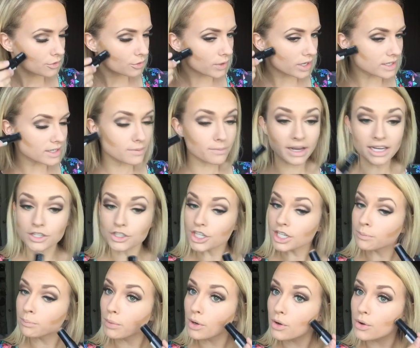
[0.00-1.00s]
so I did my
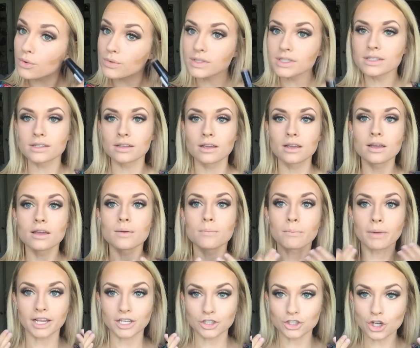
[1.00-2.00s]
cheekbones,
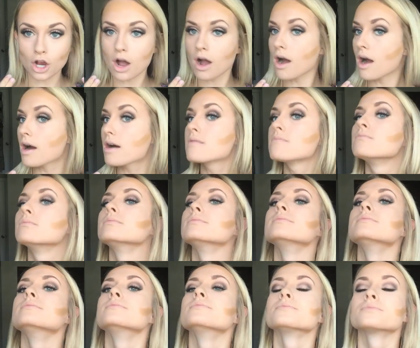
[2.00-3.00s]
my jaw,
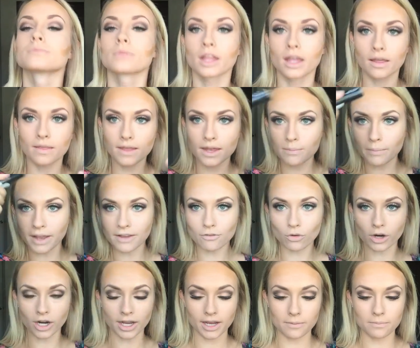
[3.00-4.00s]
and then my
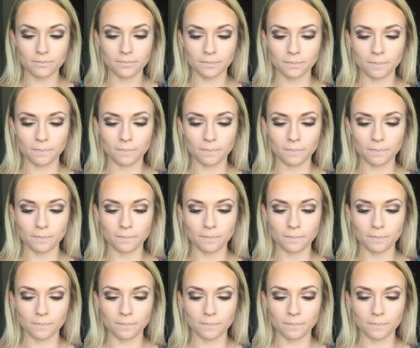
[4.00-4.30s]
forehead.